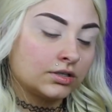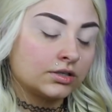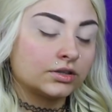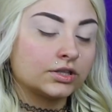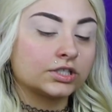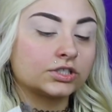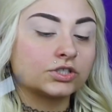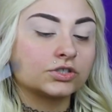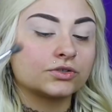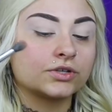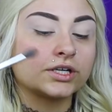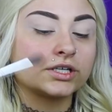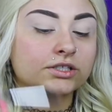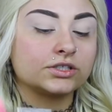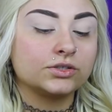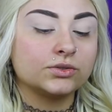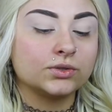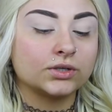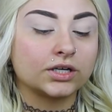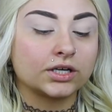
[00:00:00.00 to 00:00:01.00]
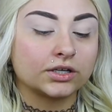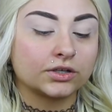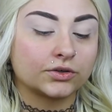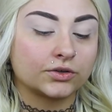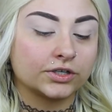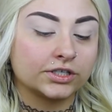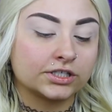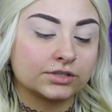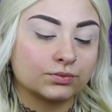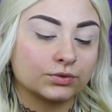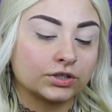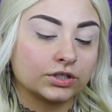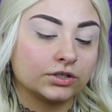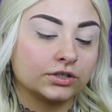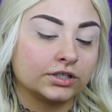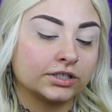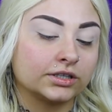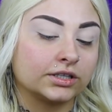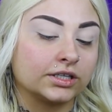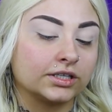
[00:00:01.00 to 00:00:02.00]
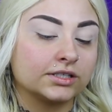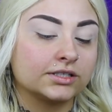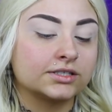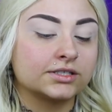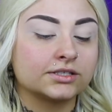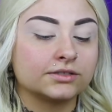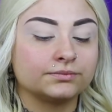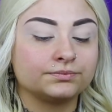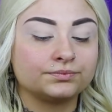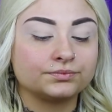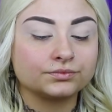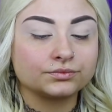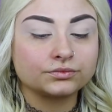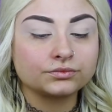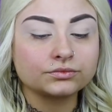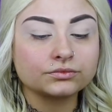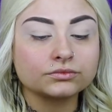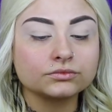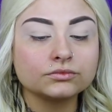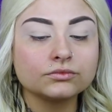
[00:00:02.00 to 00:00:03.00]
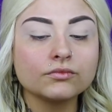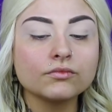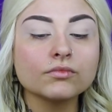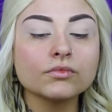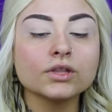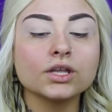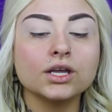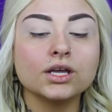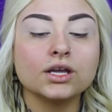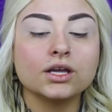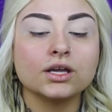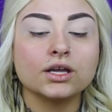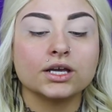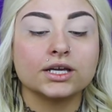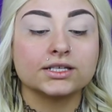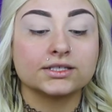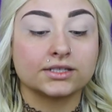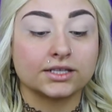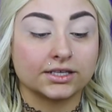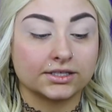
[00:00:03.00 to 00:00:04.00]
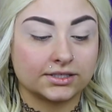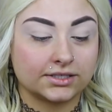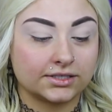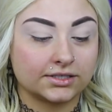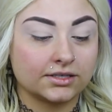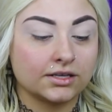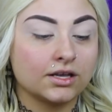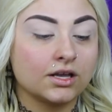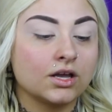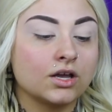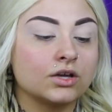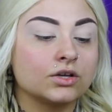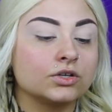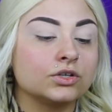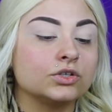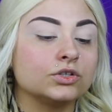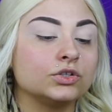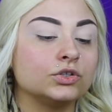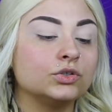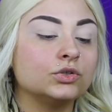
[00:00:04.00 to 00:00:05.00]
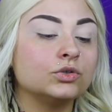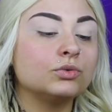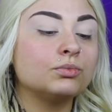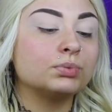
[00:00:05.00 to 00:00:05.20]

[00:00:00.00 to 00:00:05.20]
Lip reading: the trick to a cut crease with hooded lids is this. You